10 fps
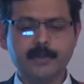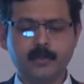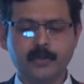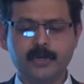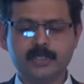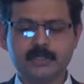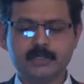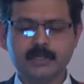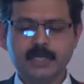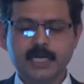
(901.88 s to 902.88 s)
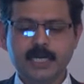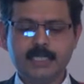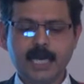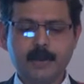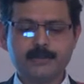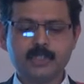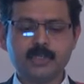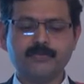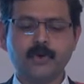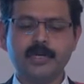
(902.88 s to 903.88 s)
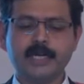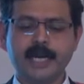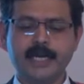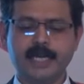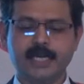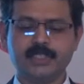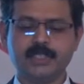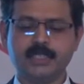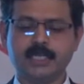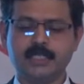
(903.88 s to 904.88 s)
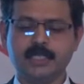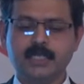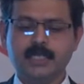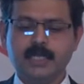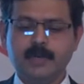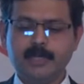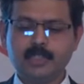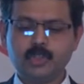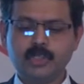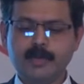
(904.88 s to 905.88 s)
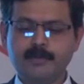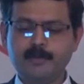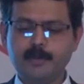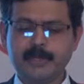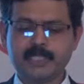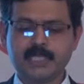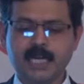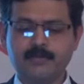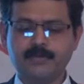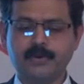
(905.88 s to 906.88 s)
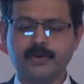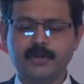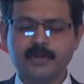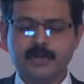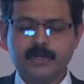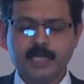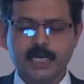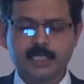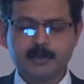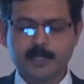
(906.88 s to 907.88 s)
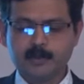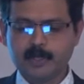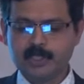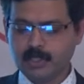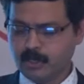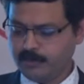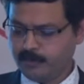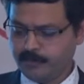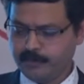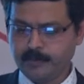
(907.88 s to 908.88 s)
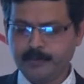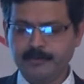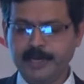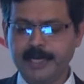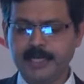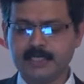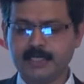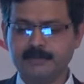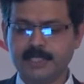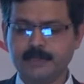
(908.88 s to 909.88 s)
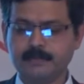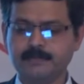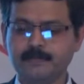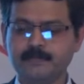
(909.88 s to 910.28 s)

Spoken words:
menopause in the absence of contraindications such, but should never be prescribed for the express person of preventing CVD.